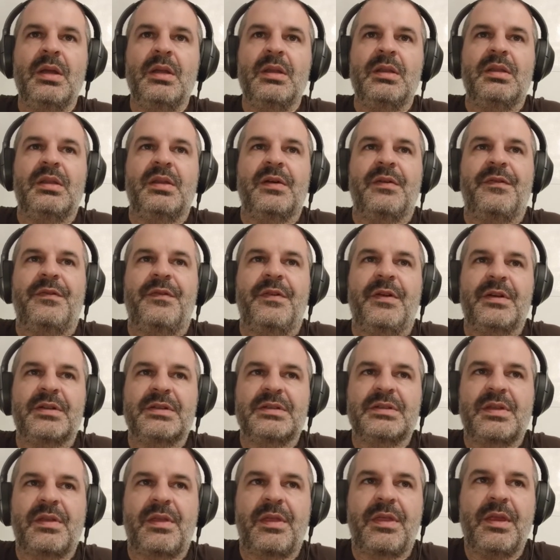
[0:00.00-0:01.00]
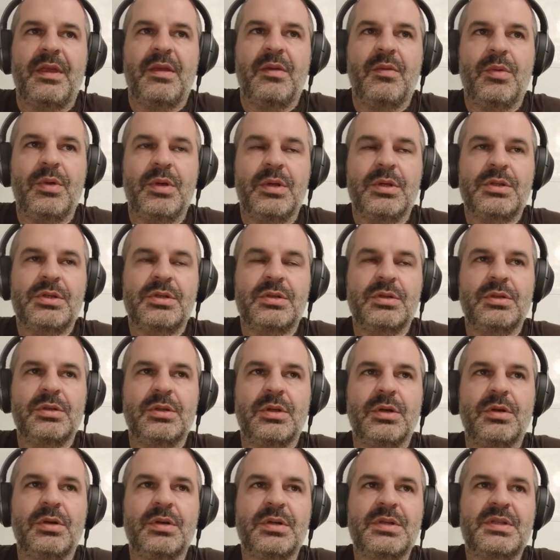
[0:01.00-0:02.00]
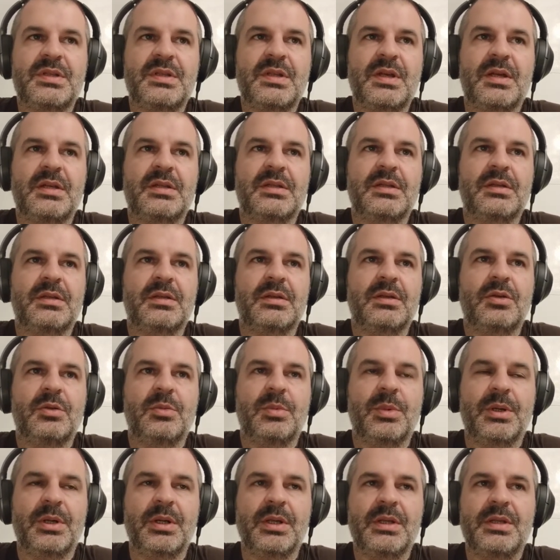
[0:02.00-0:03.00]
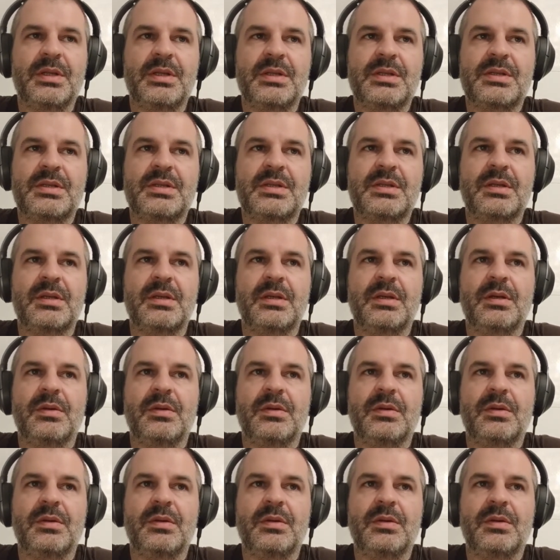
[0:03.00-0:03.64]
The first thing we should know is that Kubernetes